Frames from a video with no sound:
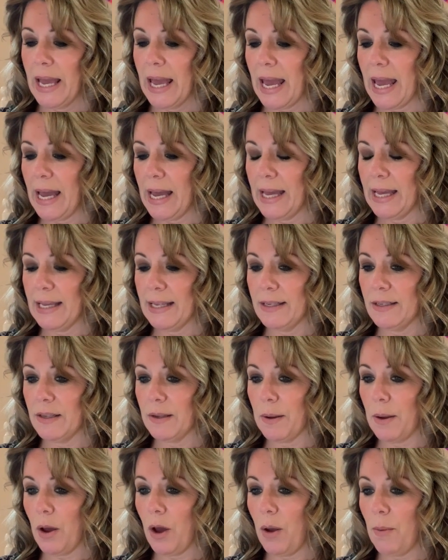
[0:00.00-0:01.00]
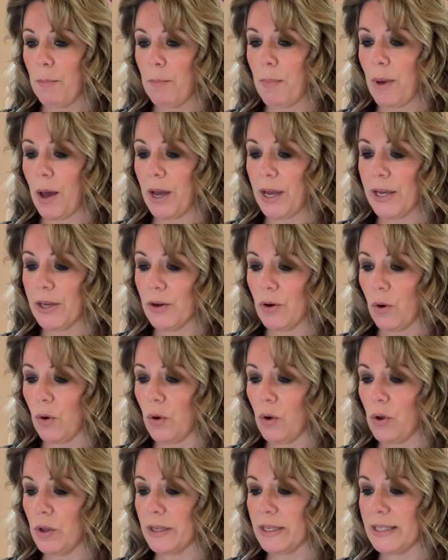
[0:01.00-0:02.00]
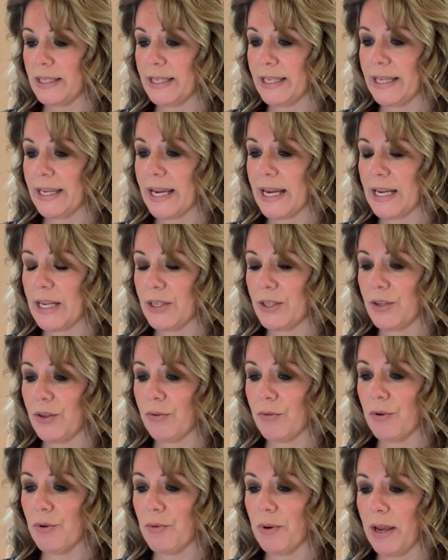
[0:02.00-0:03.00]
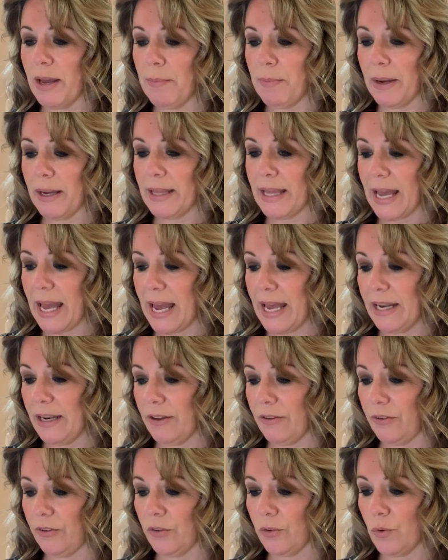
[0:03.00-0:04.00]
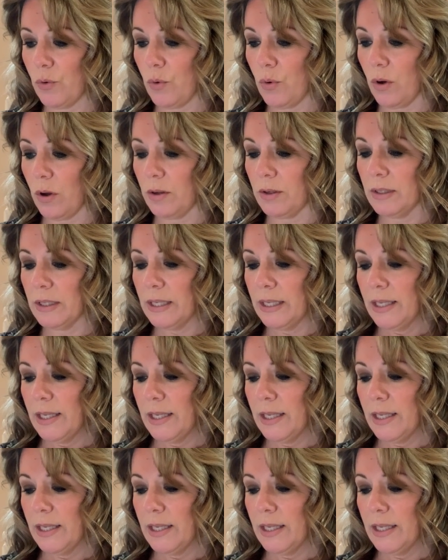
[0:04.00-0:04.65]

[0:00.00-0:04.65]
and my goal is to get us through it by the end of school